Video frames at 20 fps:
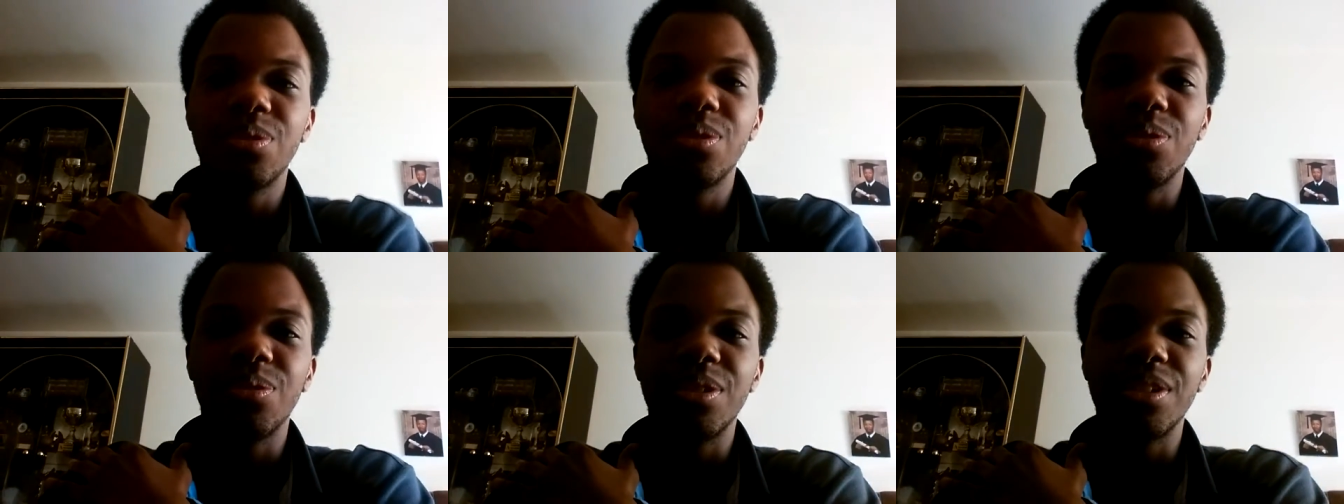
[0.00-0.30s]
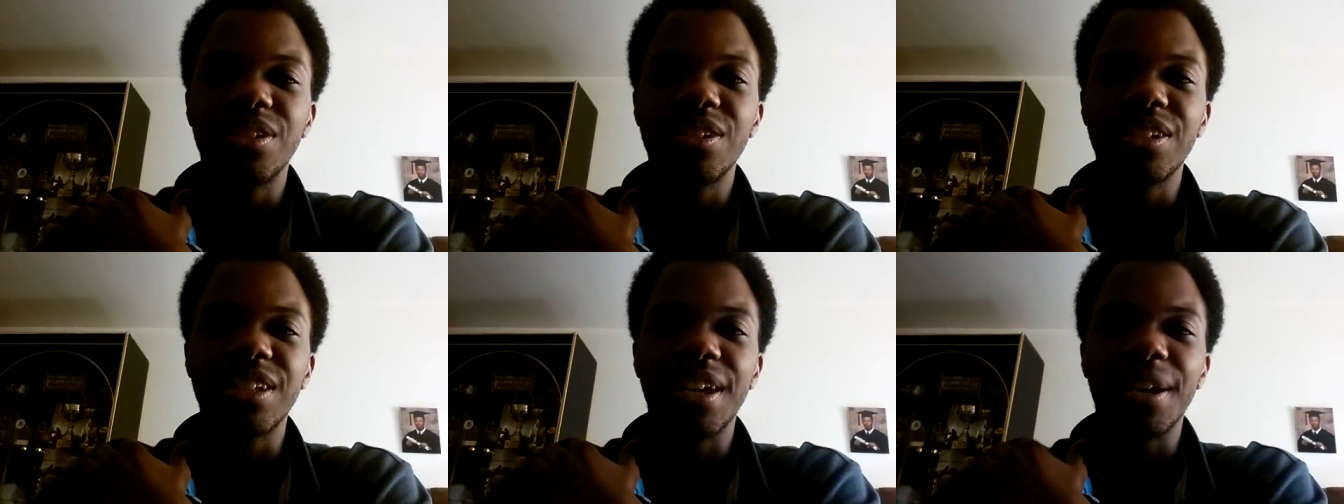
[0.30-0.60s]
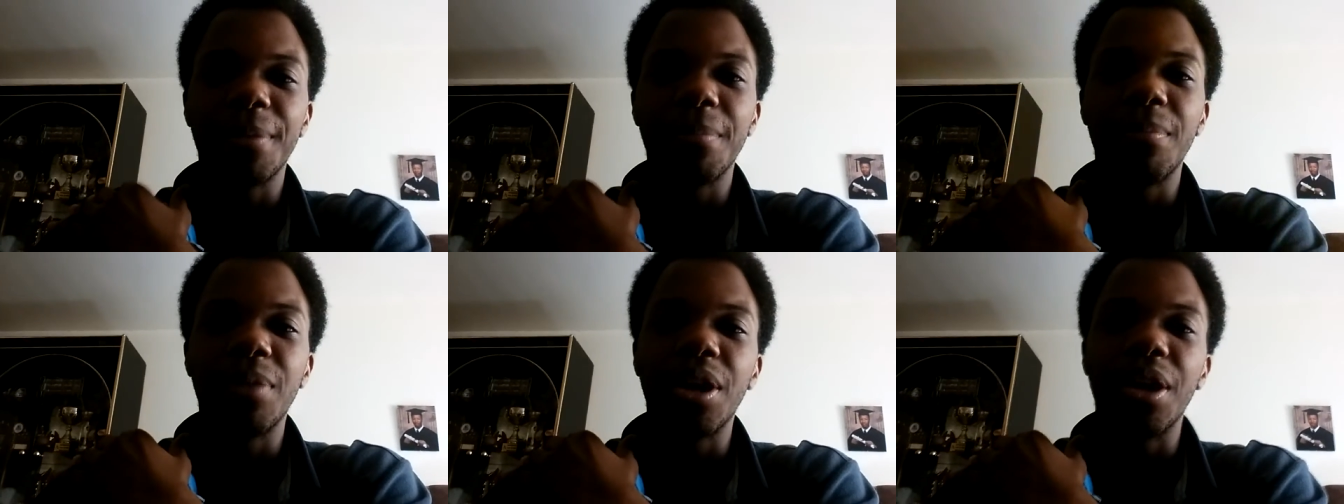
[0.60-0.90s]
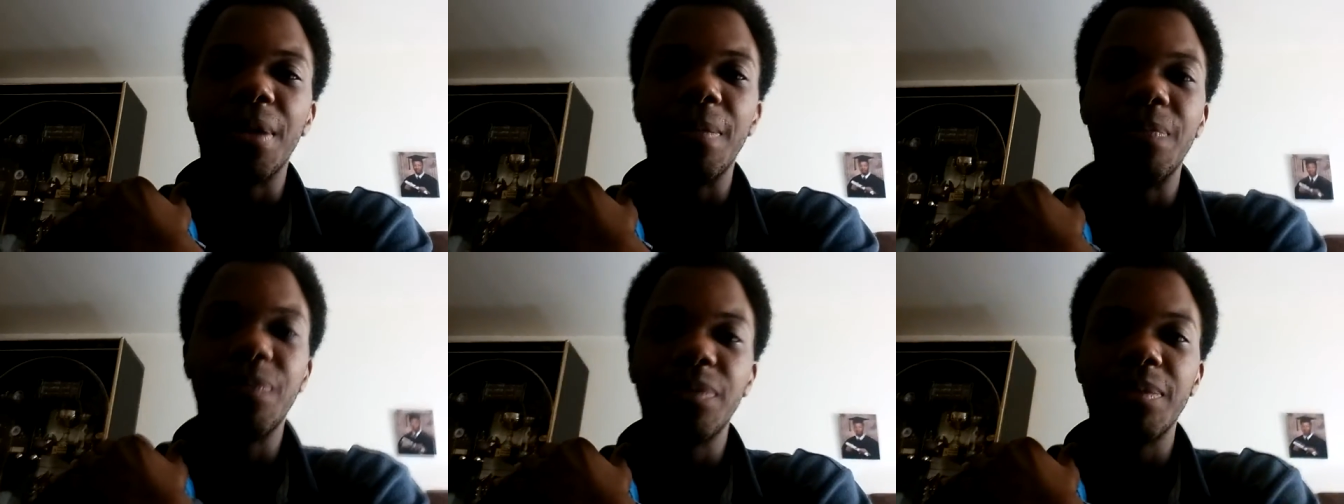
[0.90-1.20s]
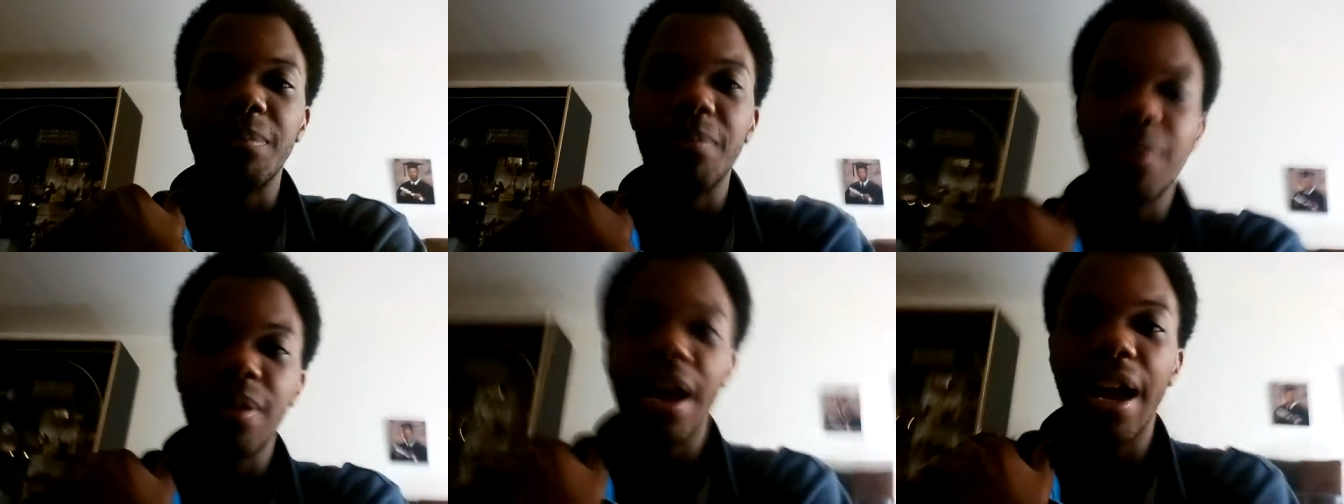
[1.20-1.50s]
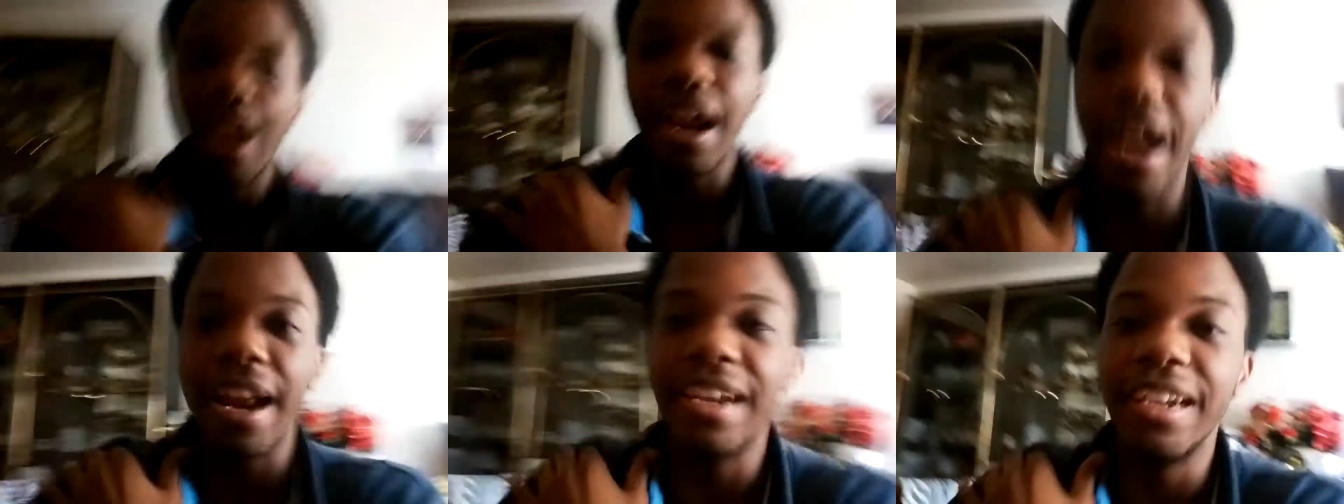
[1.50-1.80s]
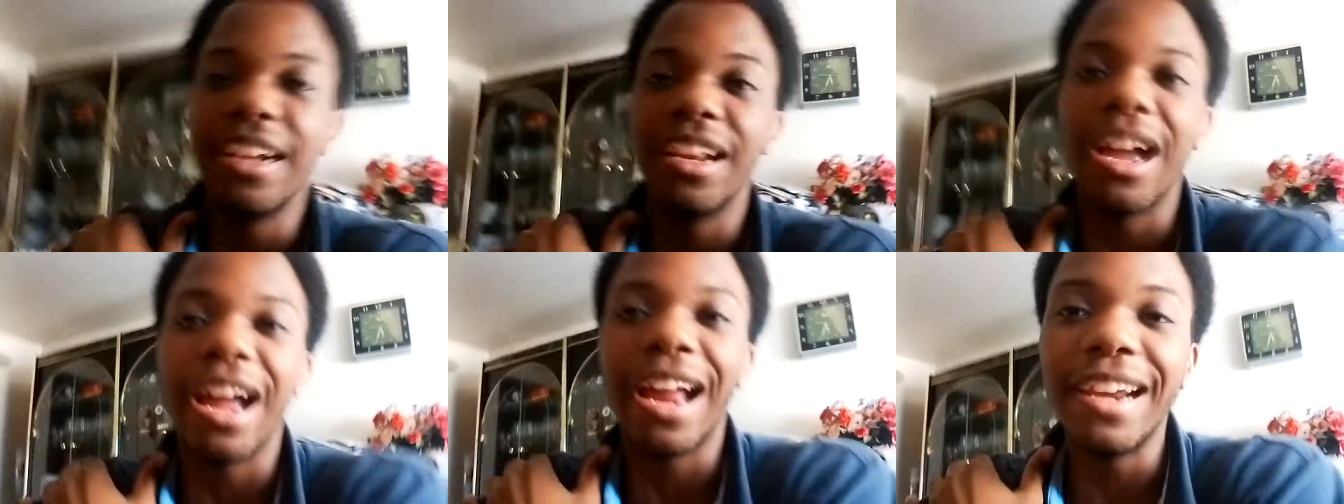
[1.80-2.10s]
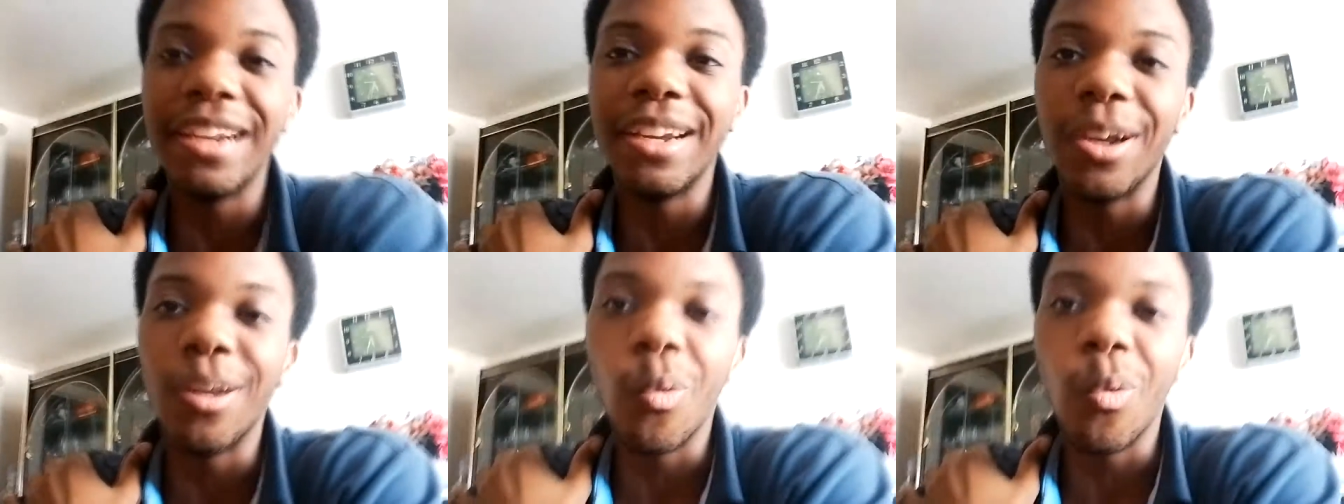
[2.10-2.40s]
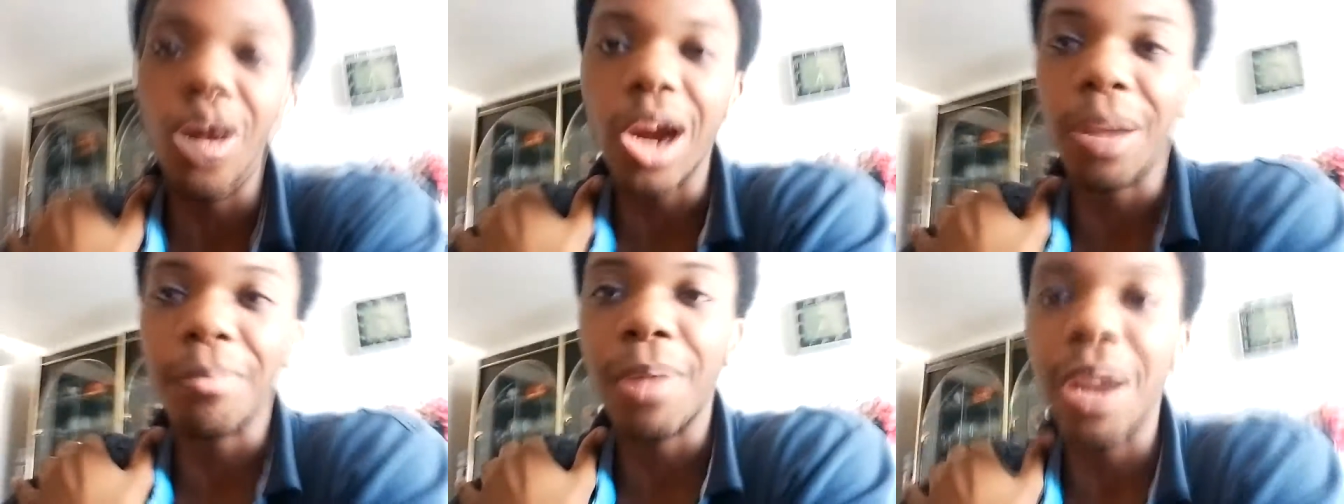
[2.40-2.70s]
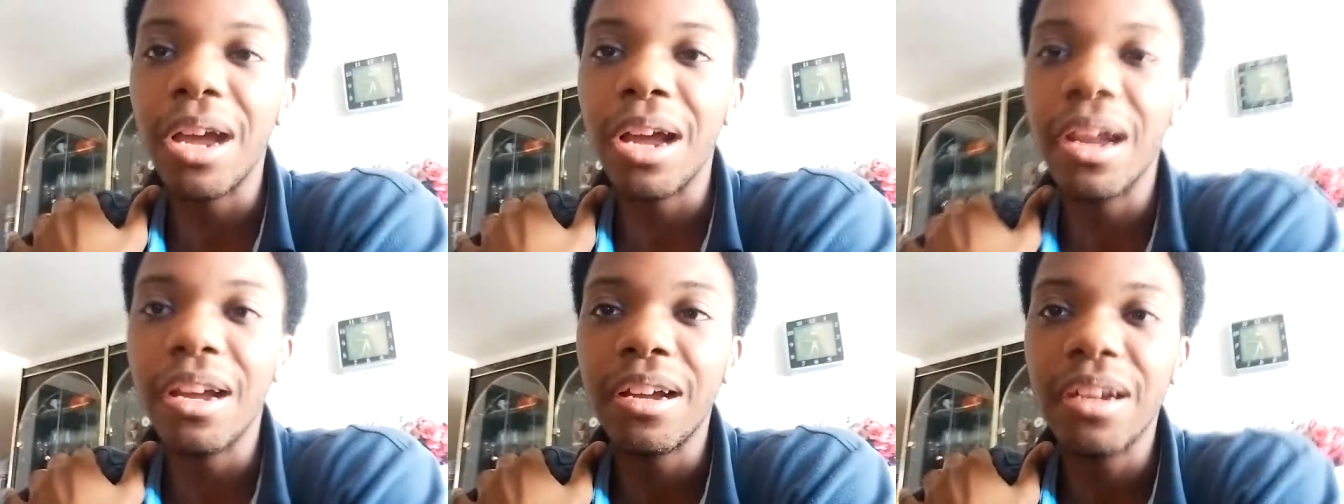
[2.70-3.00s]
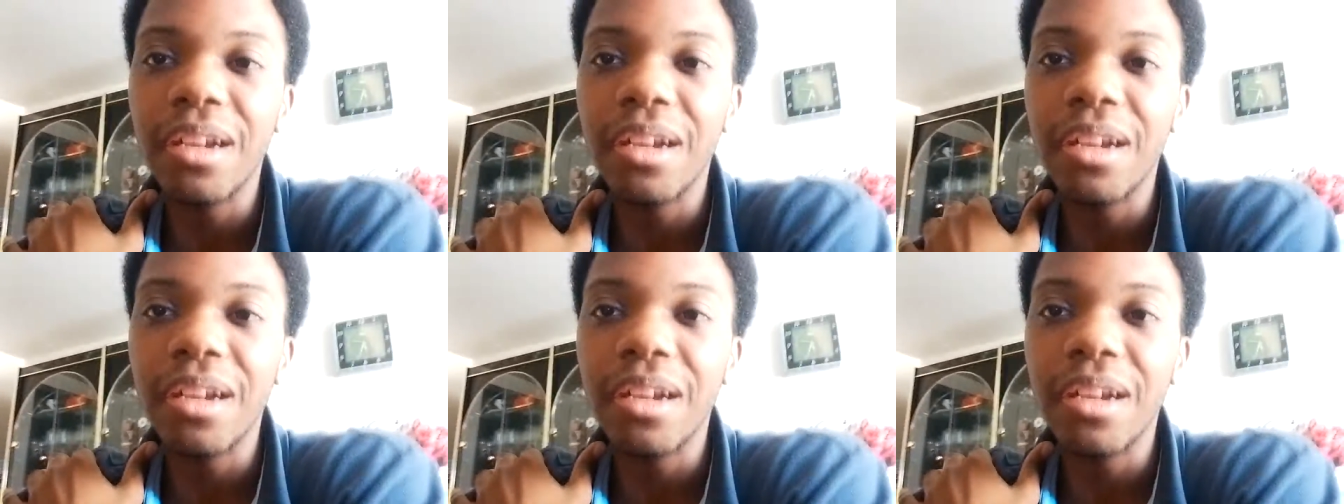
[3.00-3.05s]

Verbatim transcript: So it's just like, bruh, I, I need to, I need to work, bruh.